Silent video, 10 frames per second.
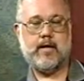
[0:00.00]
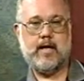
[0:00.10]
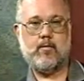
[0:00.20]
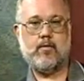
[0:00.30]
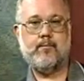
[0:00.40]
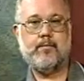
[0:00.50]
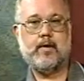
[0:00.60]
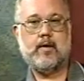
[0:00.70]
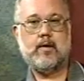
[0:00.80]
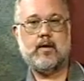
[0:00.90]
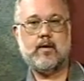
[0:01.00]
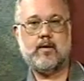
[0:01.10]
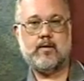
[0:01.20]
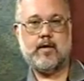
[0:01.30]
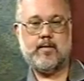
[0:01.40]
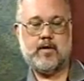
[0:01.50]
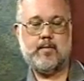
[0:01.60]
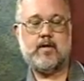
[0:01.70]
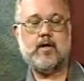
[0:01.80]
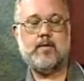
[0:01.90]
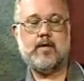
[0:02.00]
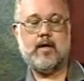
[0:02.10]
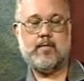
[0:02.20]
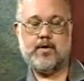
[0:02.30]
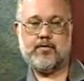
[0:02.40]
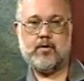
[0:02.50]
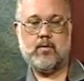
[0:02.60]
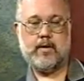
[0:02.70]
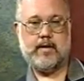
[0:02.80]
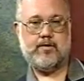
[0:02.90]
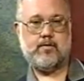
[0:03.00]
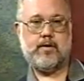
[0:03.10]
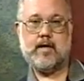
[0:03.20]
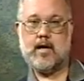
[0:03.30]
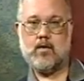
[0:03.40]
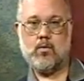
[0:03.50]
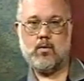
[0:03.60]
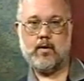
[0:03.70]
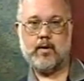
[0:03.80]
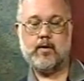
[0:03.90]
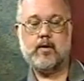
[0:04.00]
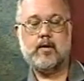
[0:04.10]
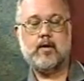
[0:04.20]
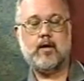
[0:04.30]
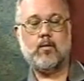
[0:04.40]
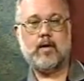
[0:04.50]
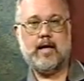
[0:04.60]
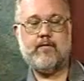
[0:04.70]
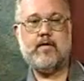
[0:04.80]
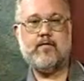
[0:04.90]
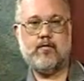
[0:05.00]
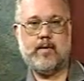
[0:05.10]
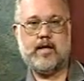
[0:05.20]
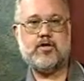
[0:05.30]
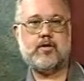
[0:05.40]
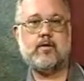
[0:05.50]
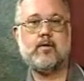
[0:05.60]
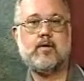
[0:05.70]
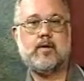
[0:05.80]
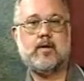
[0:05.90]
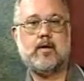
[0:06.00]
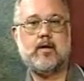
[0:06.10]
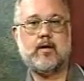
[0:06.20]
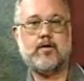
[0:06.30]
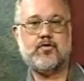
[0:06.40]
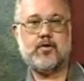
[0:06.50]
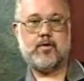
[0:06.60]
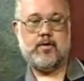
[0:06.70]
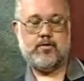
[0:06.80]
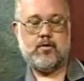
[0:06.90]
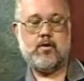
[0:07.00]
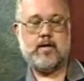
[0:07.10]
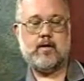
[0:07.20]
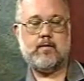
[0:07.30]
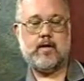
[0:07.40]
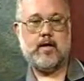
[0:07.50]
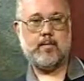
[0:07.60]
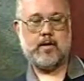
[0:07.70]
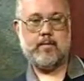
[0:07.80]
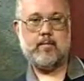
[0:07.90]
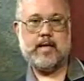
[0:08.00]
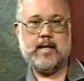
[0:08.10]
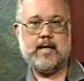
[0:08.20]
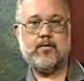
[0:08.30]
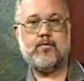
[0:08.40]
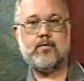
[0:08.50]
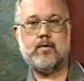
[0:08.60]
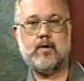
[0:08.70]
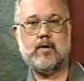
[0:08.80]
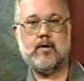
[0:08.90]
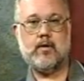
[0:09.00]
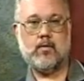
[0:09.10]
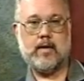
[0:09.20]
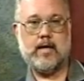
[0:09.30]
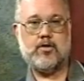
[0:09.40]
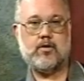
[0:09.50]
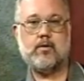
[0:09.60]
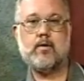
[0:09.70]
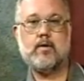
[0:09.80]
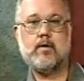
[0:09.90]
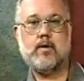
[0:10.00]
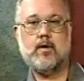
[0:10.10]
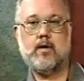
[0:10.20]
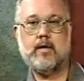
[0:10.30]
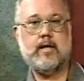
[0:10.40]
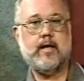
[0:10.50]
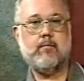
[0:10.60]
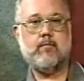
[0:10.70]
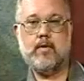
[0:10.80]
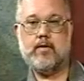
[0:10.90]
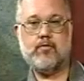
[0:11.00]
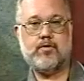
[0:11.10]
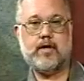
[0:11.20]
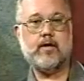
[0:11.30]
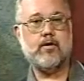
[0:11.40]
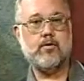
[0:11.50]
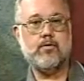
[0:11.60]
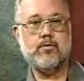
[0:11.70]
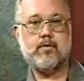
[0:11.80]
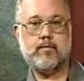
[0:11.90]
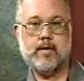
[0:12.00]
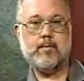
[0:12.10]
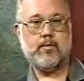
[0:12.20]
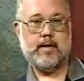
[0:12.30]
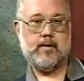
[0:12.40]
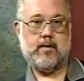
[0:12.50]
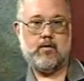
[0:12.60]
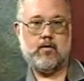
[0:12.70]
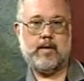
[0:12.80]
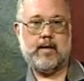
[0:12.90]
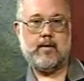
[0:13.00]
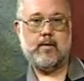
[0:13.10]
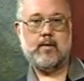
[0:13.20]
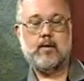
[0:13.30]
camera, www.pensacolahistory.org, will have information concerning the upcoming meetings, location, and any interesting news that people need to know about.